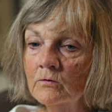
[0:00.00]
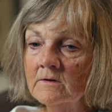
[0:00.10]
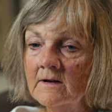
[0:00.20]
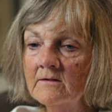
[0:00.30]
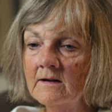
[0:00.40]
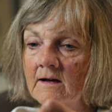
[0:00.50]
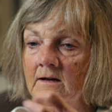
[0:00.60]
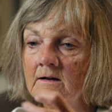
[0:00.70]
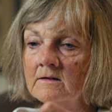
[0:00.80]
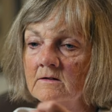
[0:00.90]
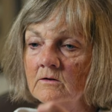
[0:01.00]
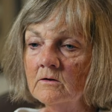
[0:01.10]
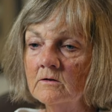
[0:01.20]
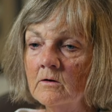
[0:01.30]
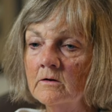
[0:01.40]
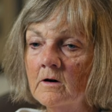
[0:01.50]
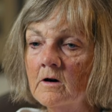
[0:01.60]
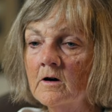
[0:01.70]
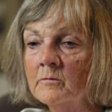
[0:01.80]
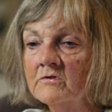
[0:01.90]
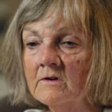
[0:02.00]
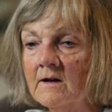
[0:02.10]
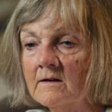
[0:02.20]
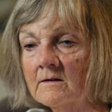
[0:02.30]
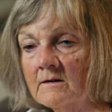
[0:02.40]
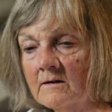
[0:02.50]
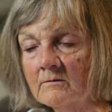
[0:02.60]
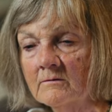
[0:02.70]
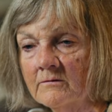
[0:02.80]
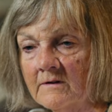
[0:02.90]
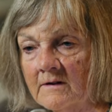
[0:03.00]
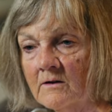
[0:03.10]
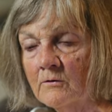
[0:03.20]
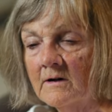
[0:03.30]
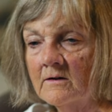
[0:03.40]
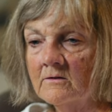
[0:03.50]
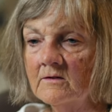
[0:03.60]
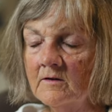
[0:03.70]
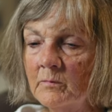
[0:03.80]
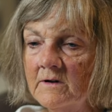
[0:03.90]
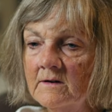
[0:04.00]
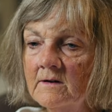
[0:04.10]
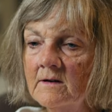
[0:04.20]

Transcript: left hand or arm. She kind of can fling it around a bit.